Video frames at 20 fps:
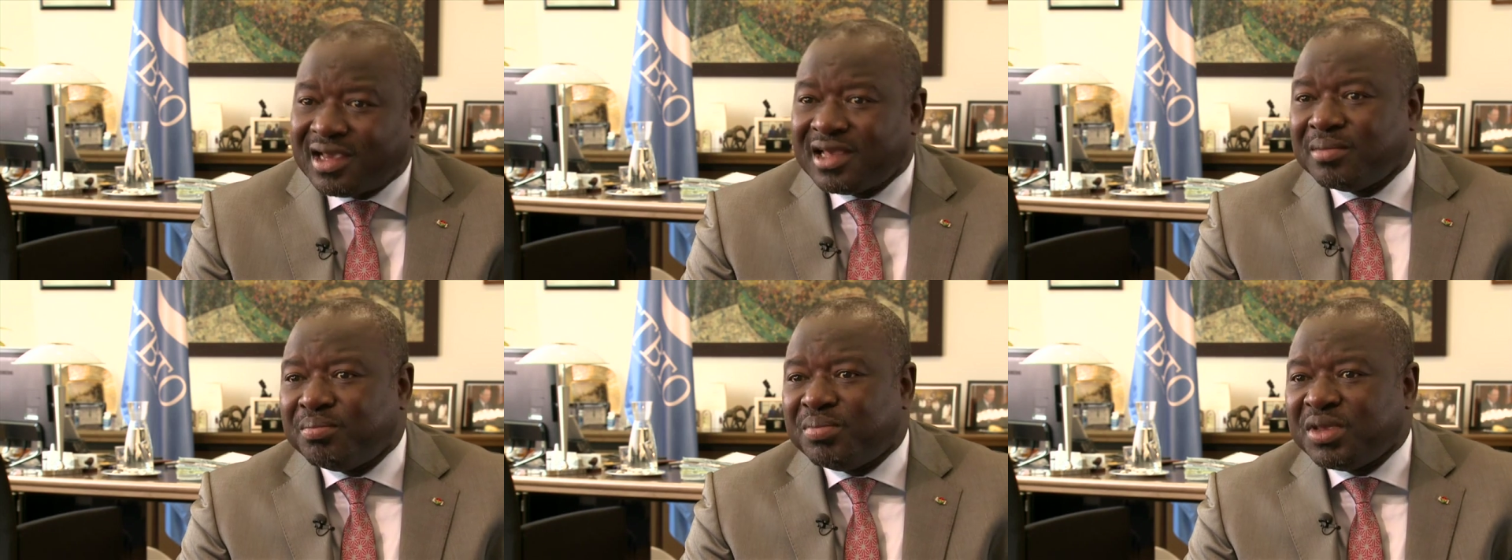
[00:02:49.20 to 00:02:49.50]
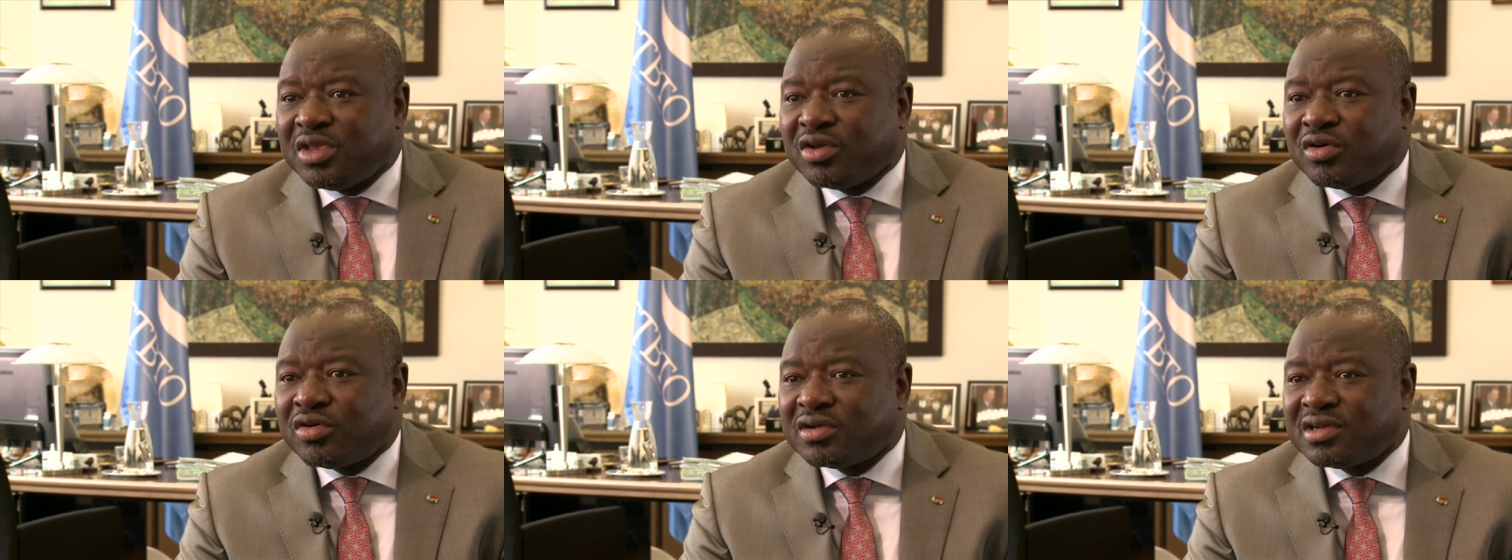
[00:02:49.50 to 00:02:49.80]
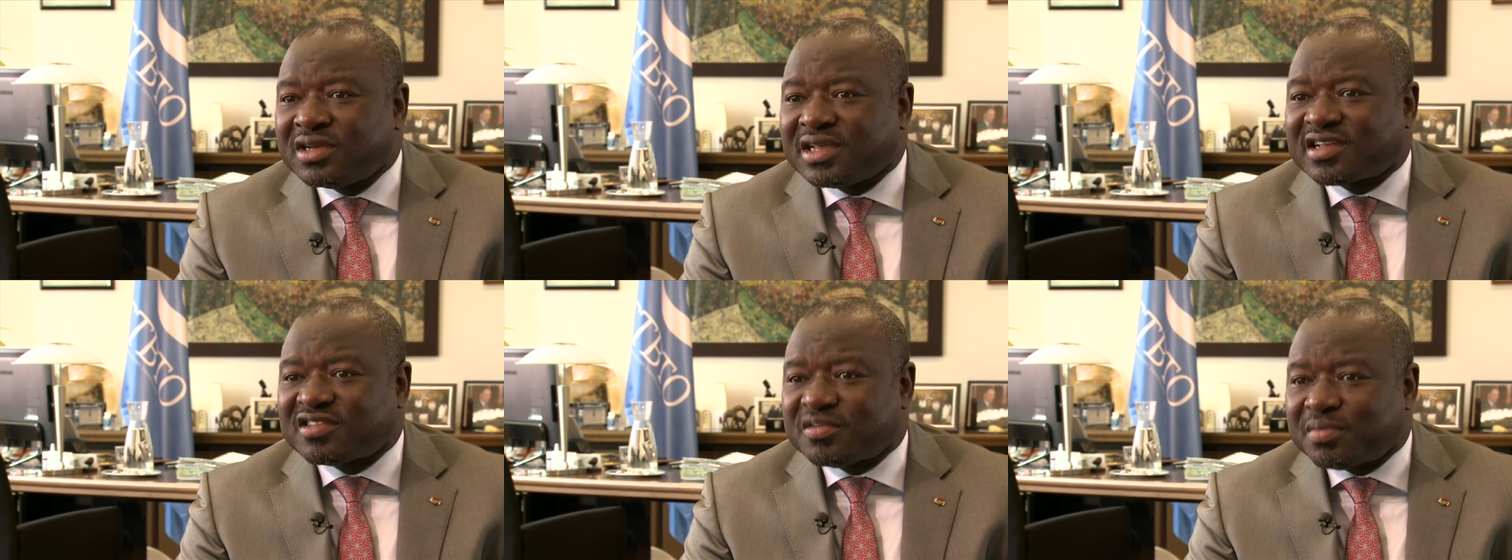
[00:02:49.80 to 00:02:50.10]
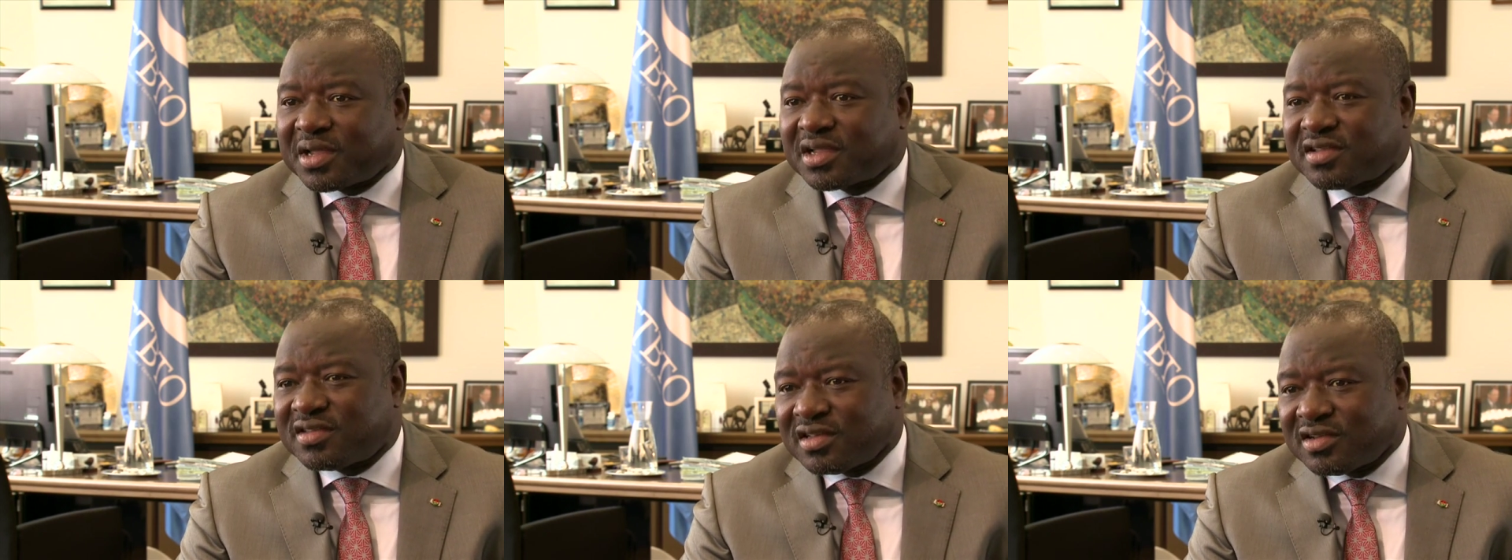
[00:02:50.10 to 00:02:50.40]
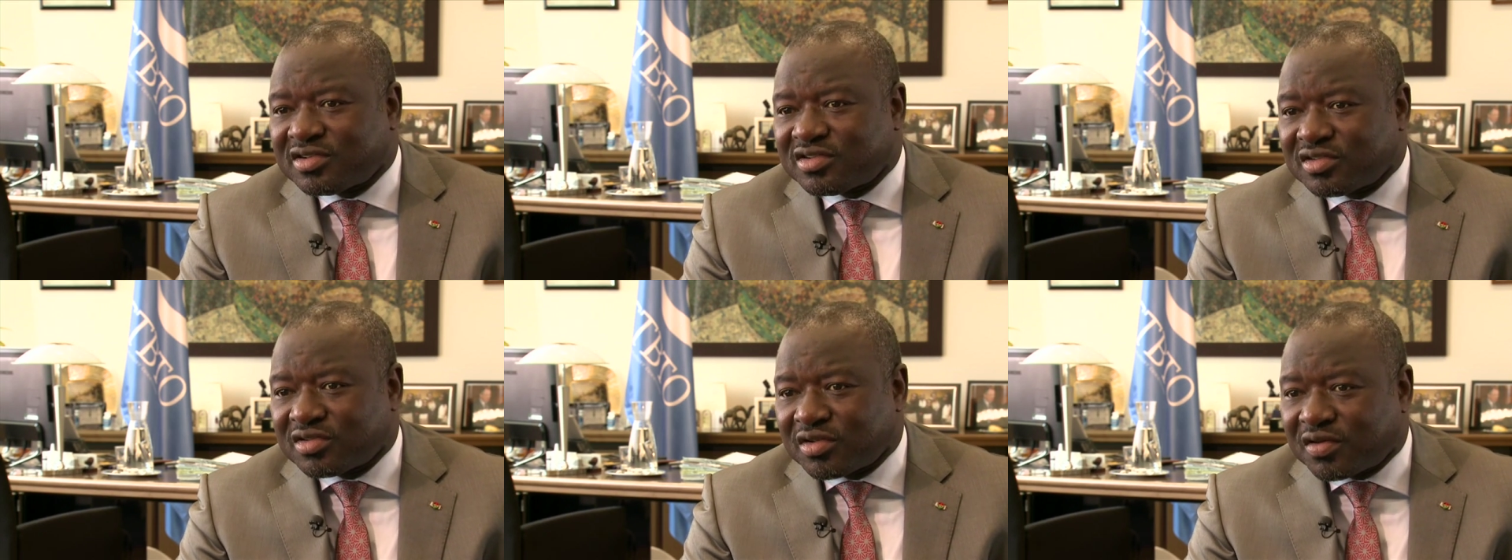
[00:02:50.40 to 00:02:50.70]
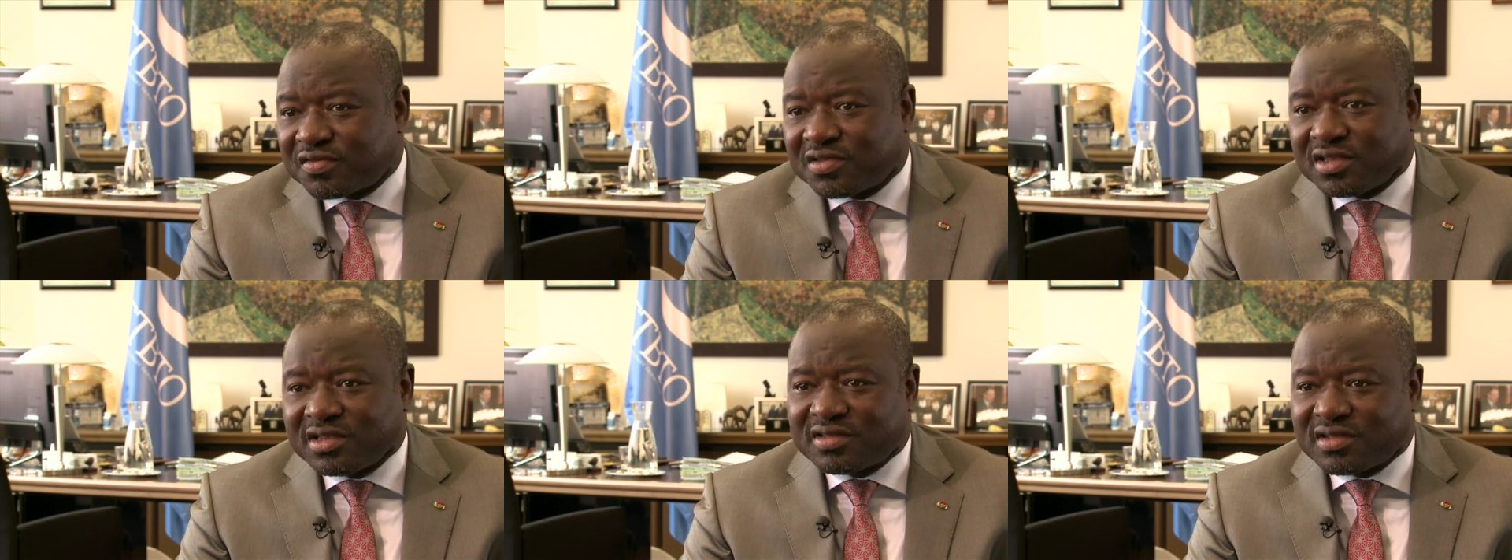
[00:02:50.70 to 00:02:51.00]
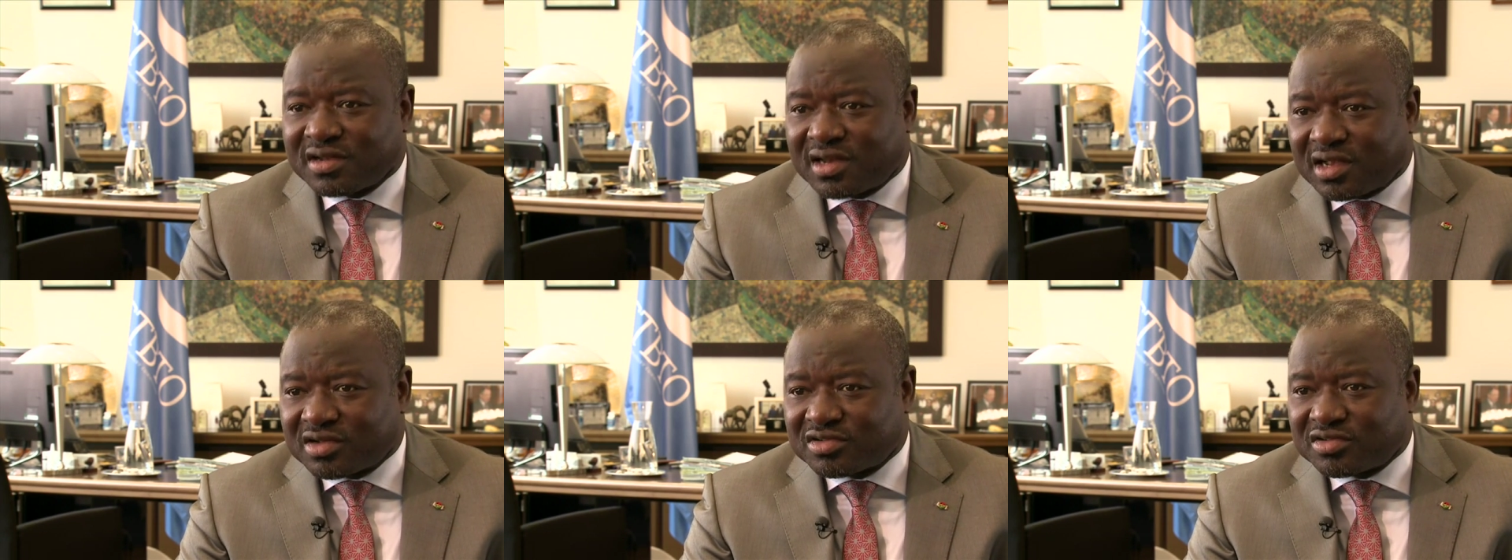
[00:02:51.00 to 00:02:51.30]
and beyond the expectation of the
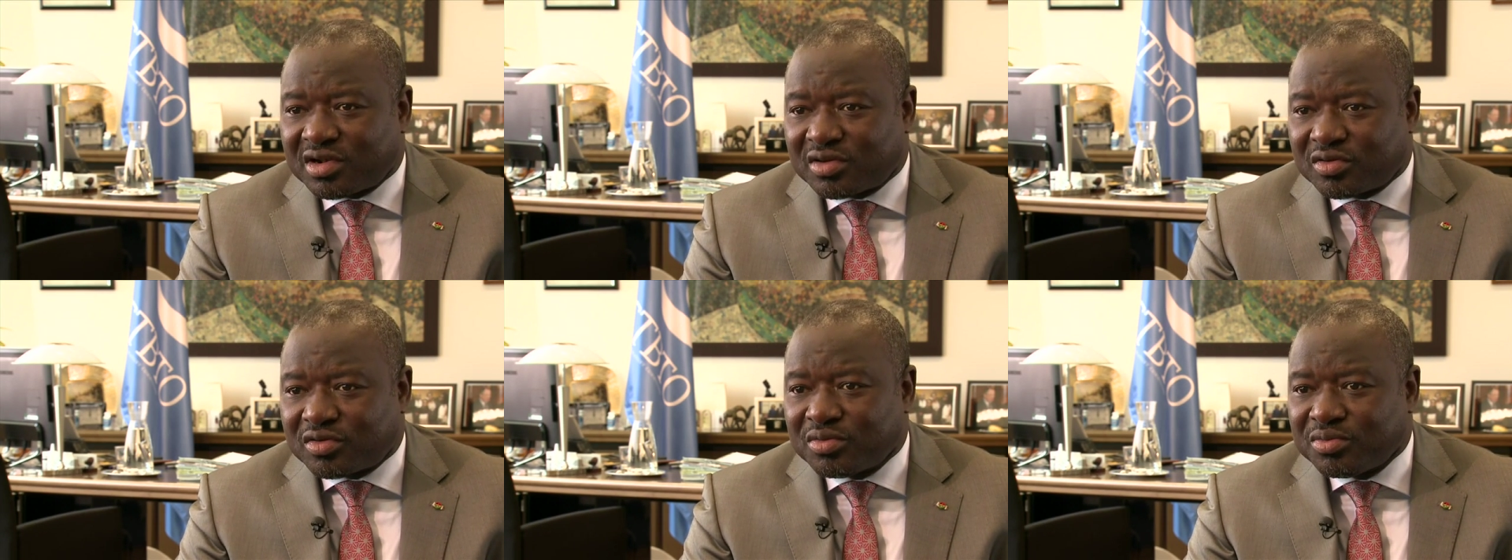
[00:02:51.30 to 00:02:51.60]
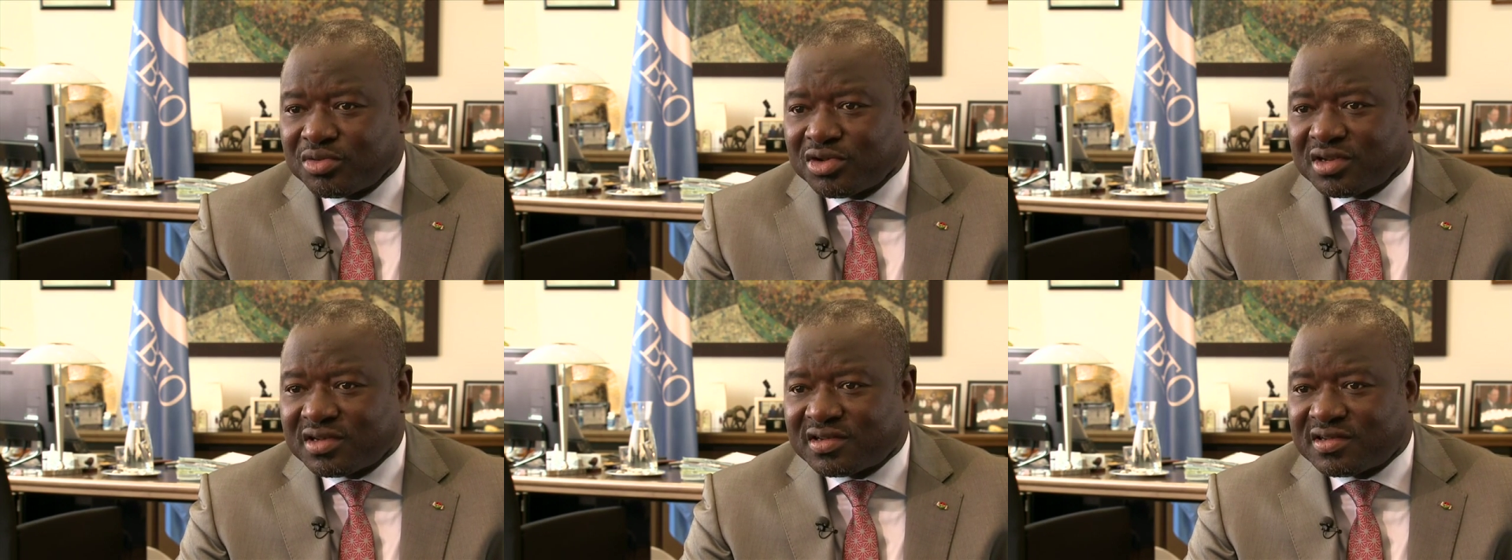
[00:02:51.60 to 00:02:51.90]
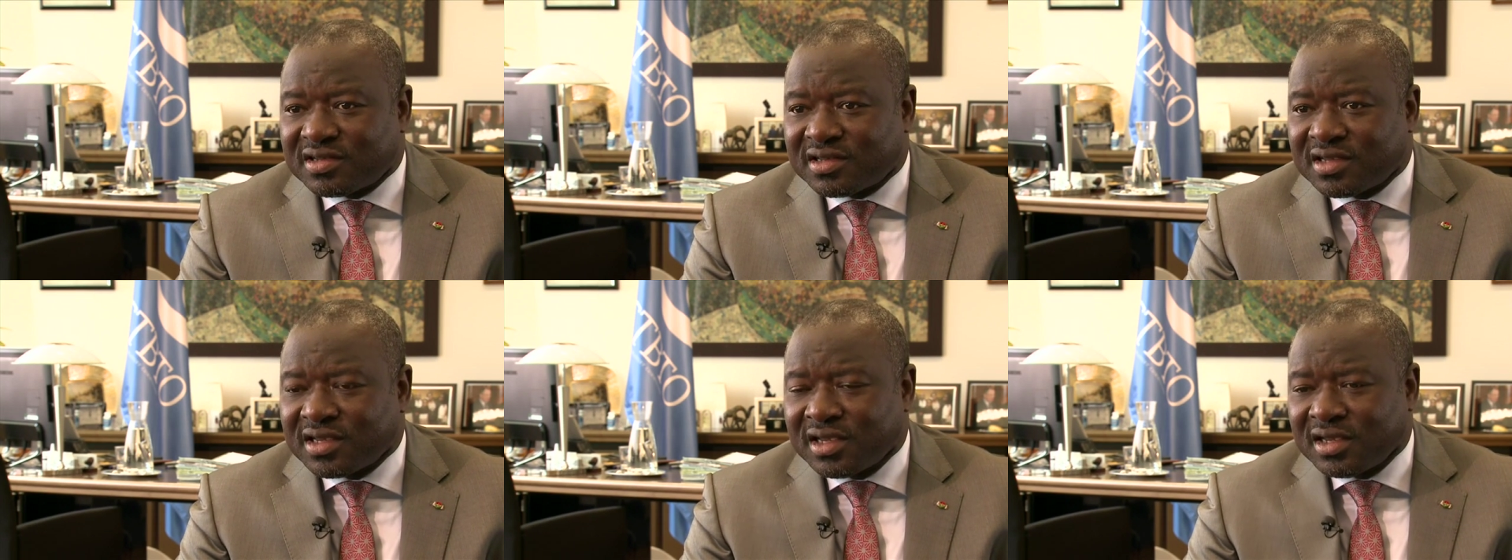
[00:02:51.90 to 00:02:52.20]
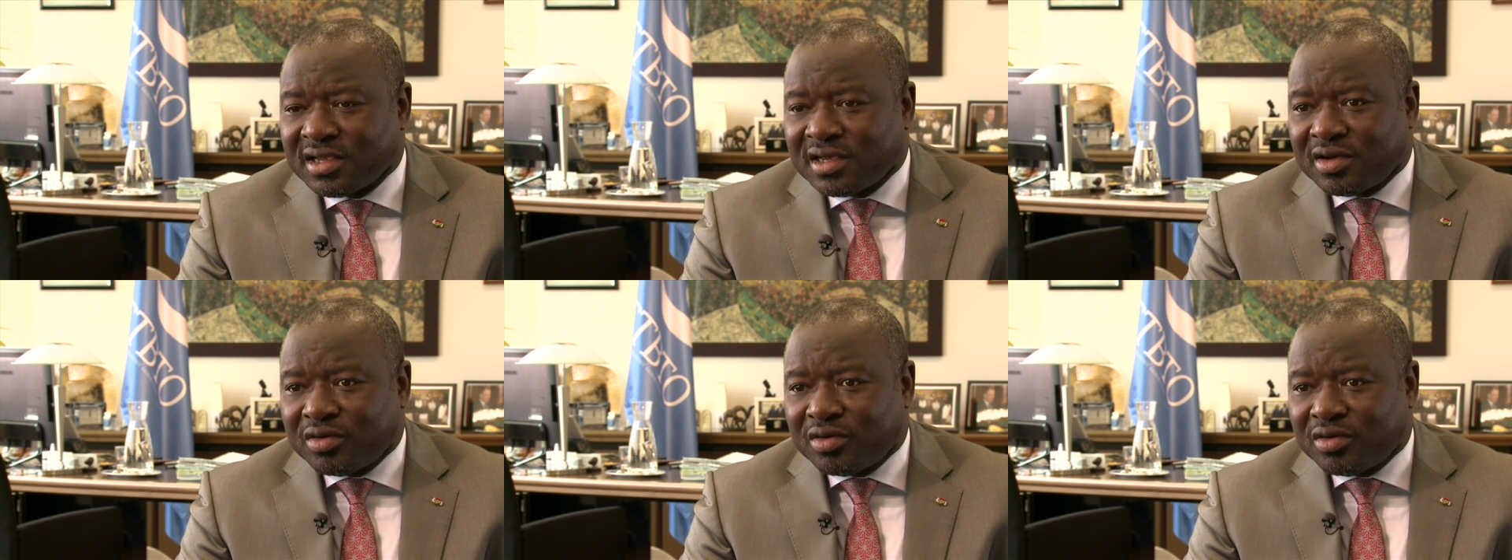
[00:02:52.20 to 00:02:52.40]
international community